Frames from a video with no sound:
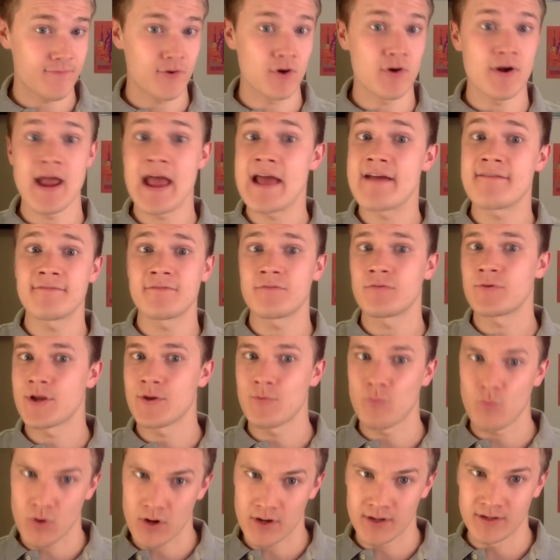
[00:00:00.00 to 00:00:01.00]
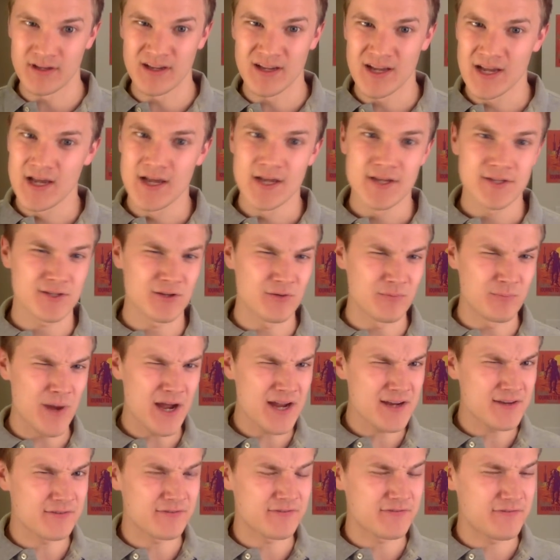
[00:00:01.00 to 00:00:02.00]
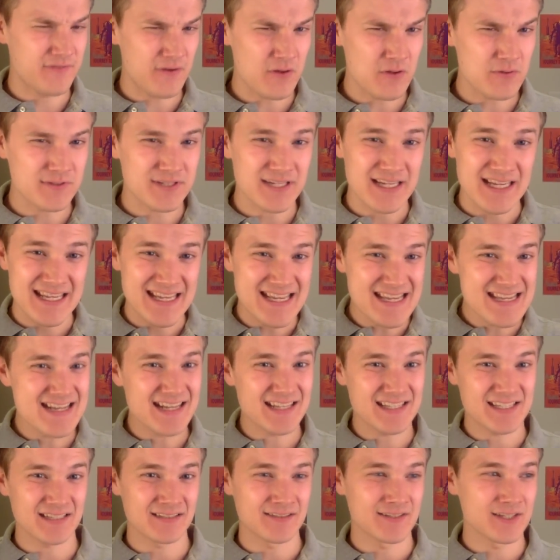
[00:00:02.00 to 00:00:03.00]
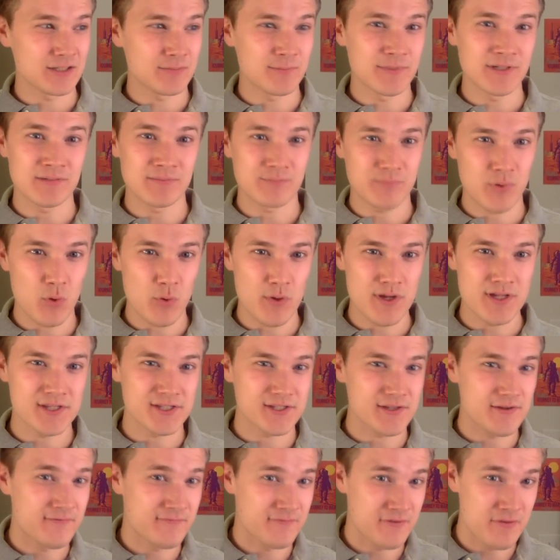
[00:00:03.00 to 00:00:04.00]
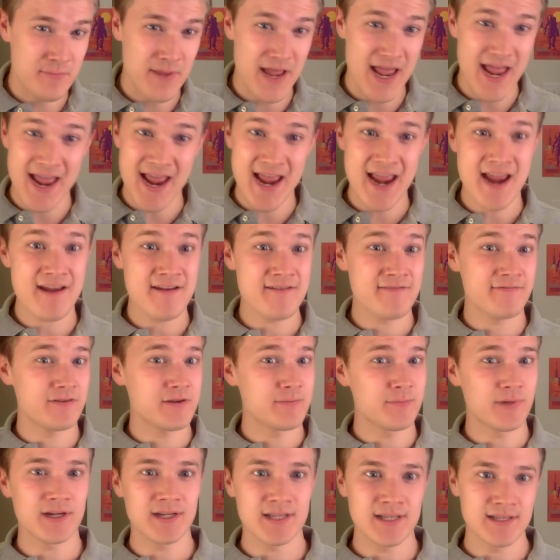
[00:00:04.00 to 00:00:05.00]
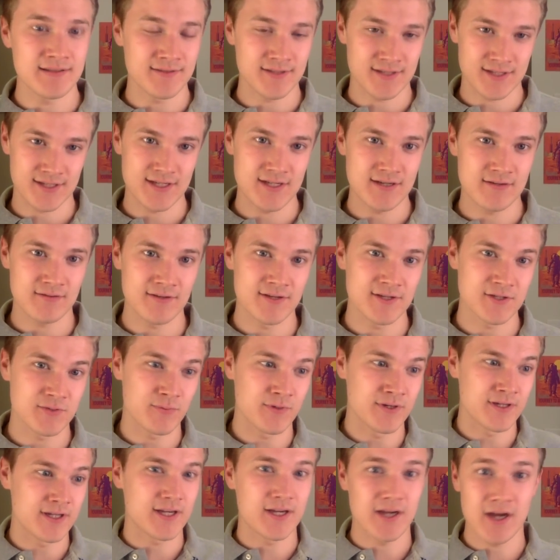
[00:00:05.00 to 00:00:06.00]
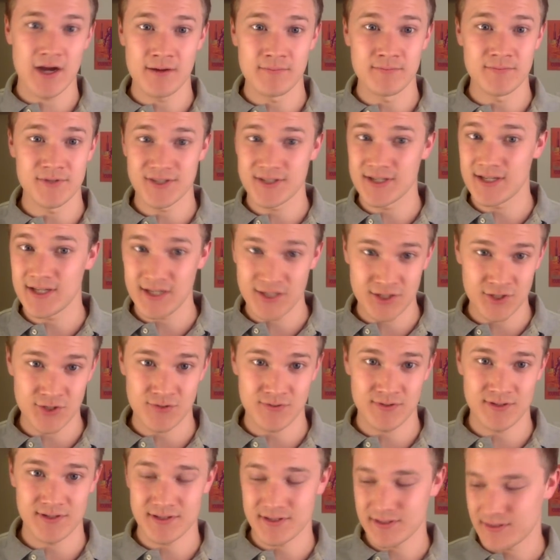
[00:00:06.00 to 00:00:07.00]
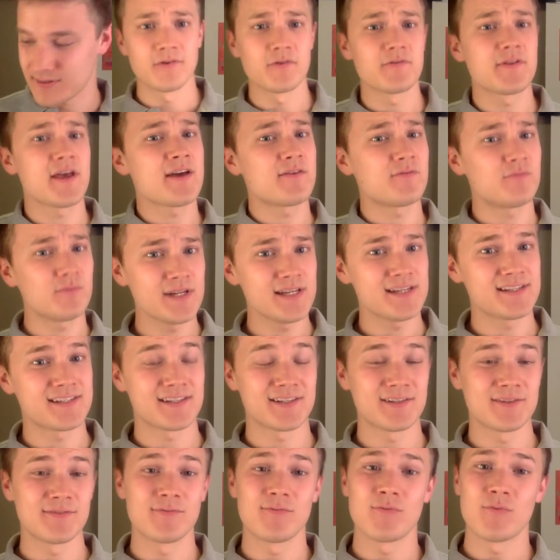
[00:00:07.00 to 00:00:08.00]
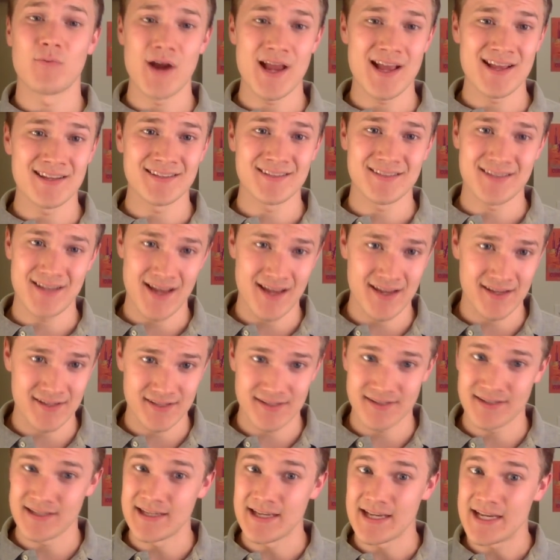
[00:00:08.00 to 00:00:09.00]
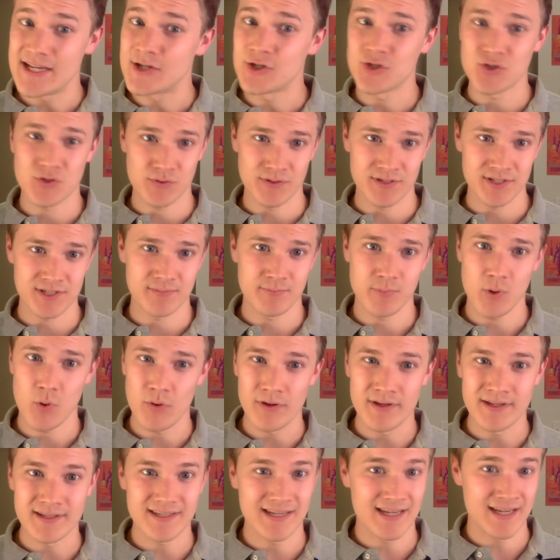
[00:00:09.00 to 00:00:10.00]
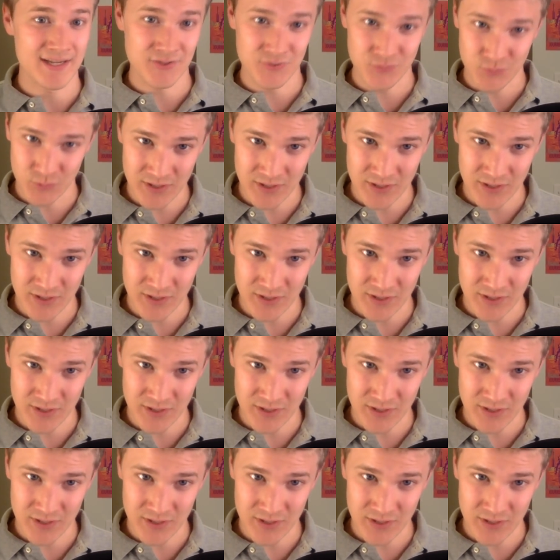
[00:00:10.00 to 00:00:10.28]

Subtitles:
for everyone. So by default, he gets a little bit of points from everybody in the series when it comes to interest. For that reason, Rand takes the interest point as